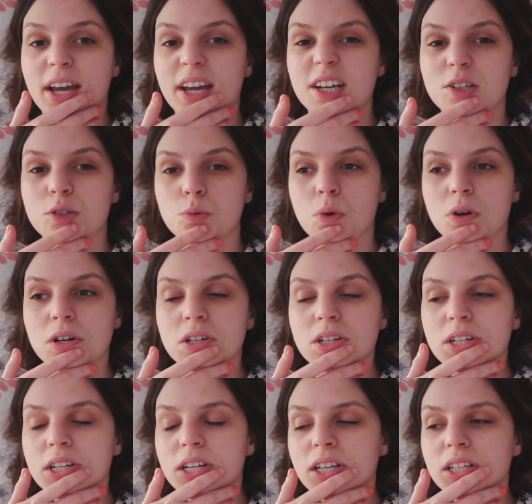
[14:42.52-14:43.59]

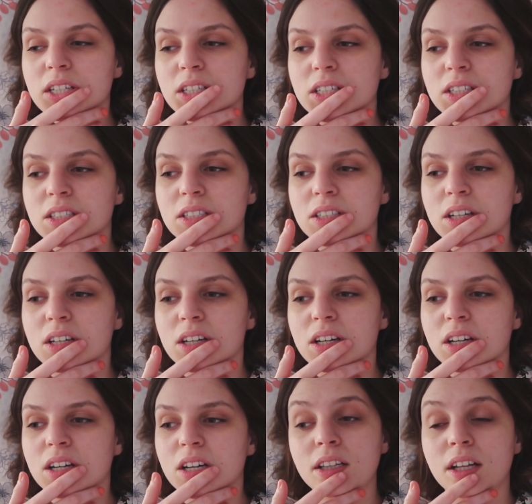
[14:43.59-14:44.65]
H1, and it's,
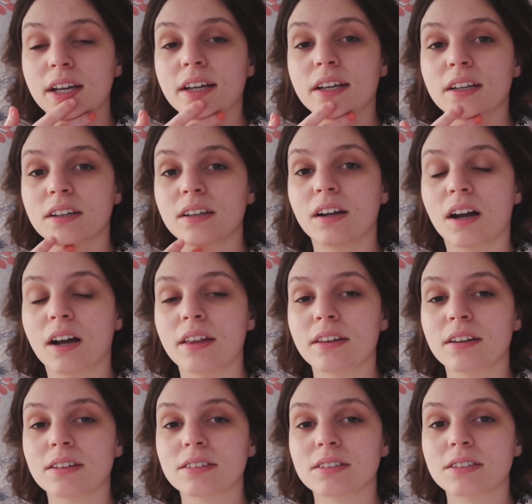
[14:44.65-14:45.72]
I like it. I
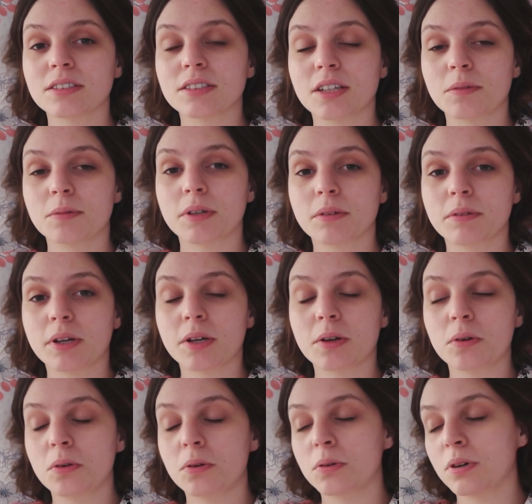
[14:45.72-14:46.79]
think it's gonna sound really, really
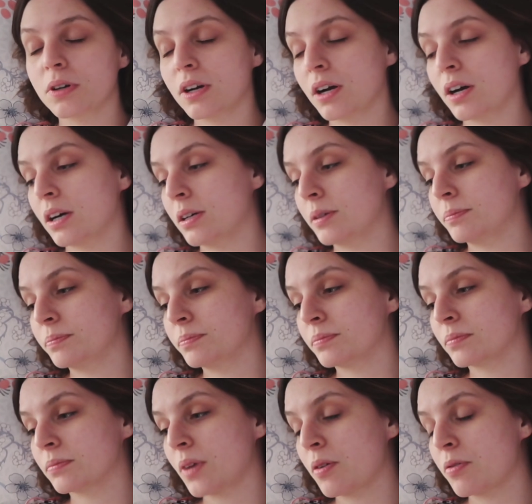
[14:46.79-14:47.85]
cool.
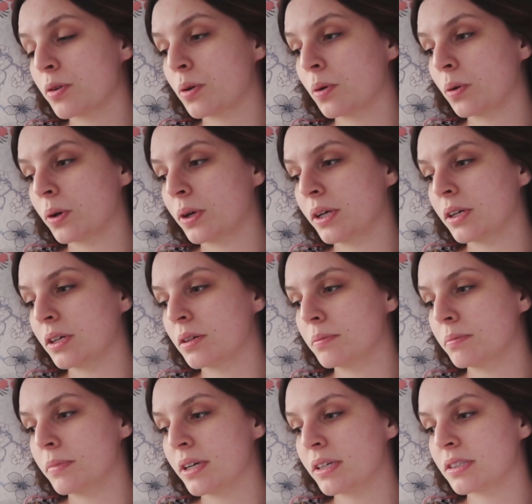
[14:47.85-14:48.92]
I've recorded it
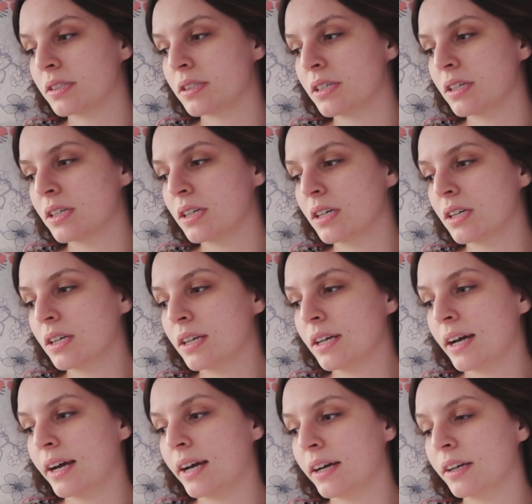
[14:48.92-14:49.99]
and mixed it,
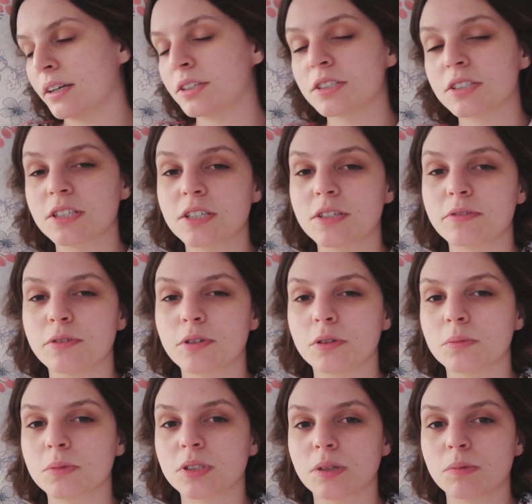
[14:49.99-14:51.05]
and I just need to
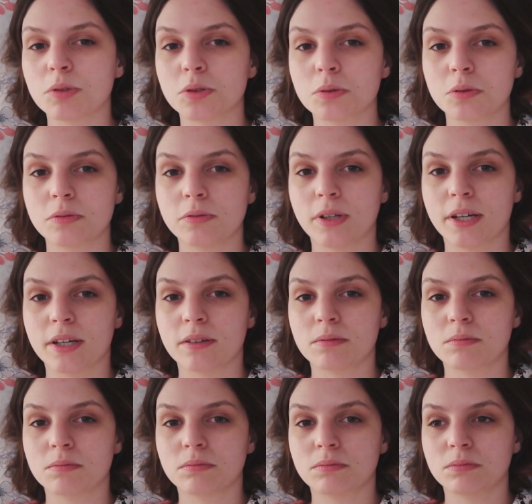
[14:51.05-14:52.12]
film some sort of like
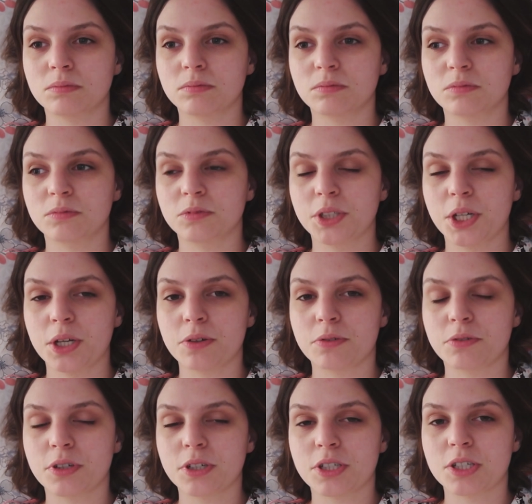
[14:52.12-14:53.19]
video
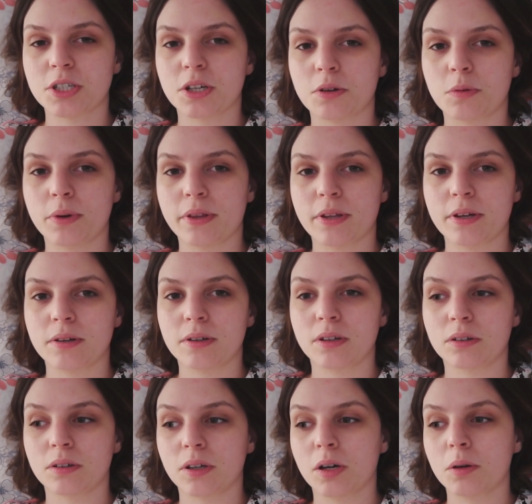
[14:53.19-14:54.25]
footage to go with it, and
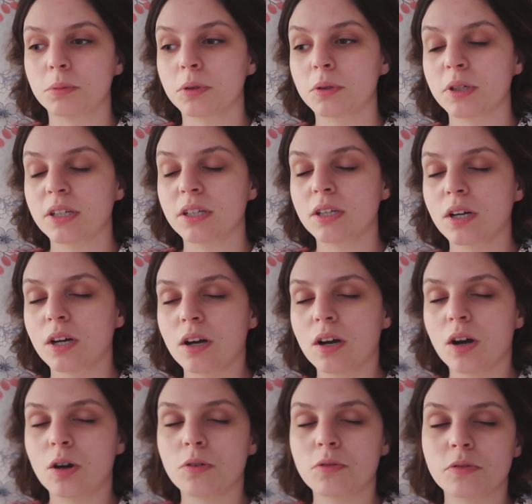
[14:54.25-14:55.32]
I'm gonna upload it
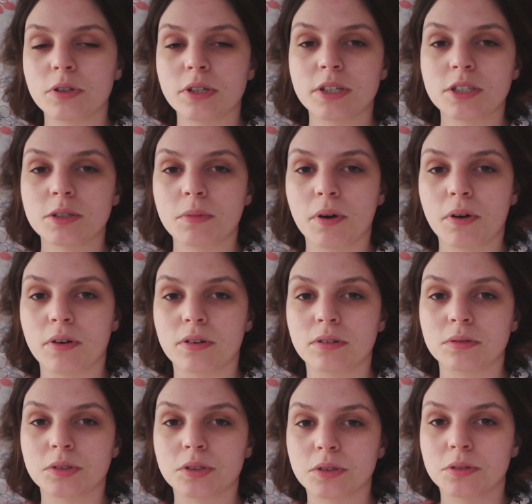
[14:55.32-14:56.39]
hopefully tomorrow,
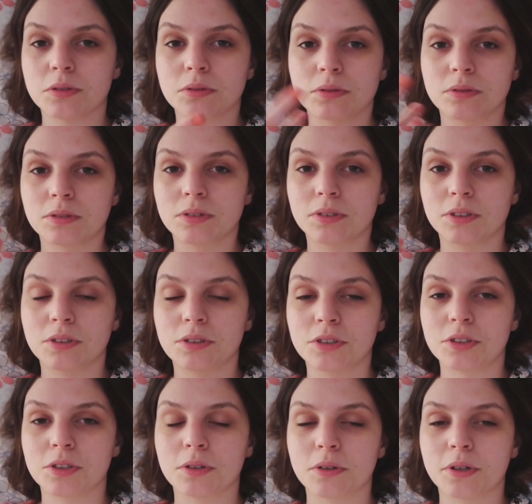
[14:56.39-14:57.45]
so you
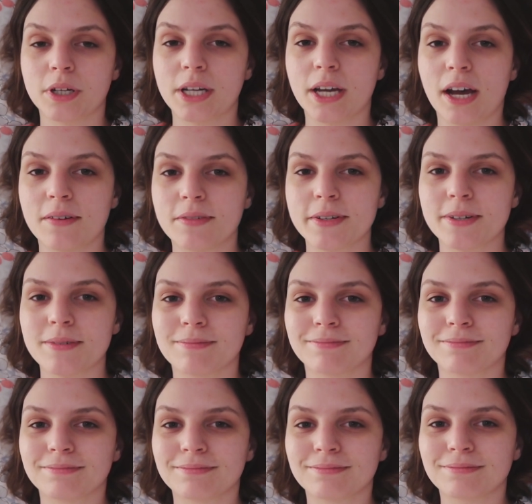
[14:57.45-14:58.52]
should already have it.
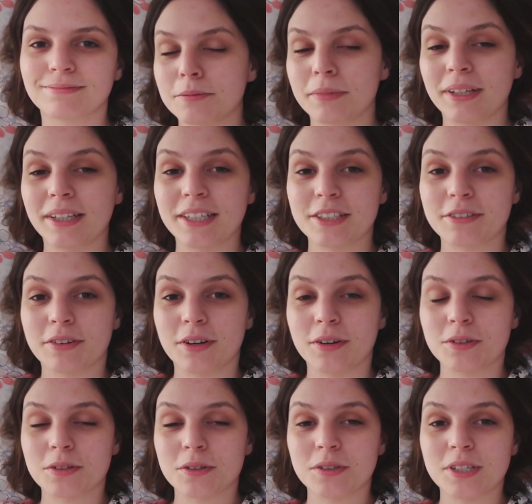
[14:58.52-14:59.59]
And my latest
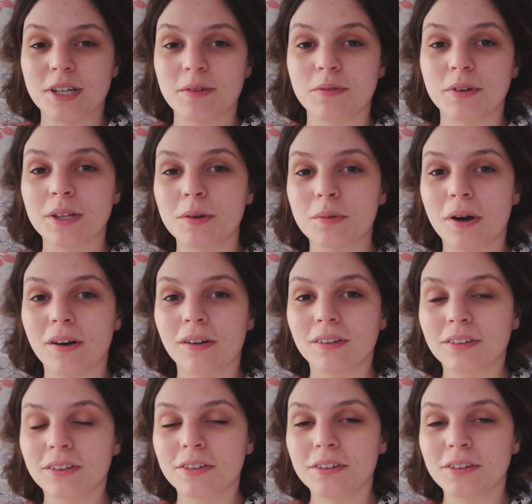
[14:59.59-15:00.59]
video has gone down really well.